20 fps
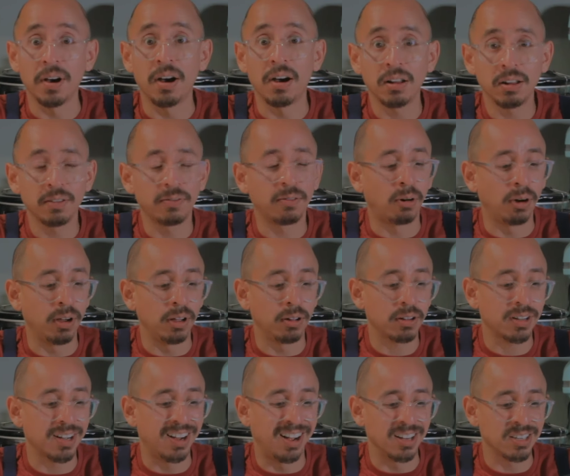olive
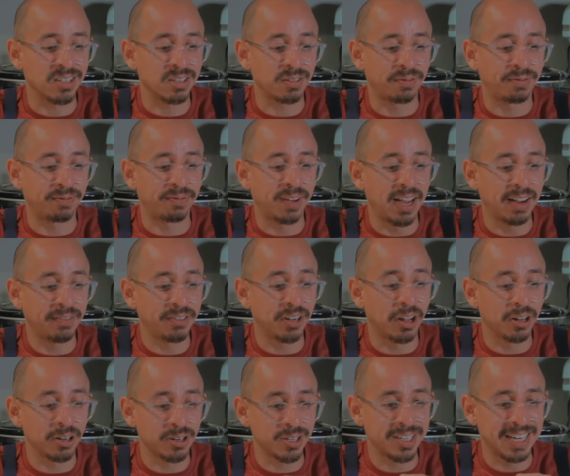oil costs
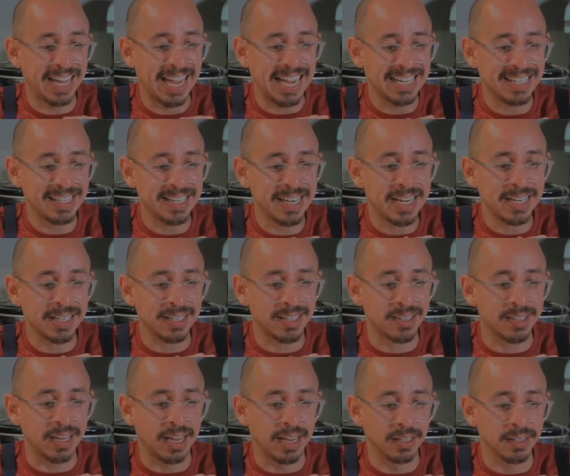
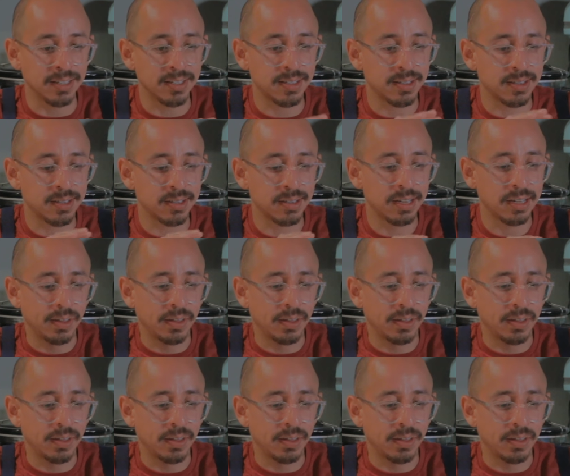$5.18.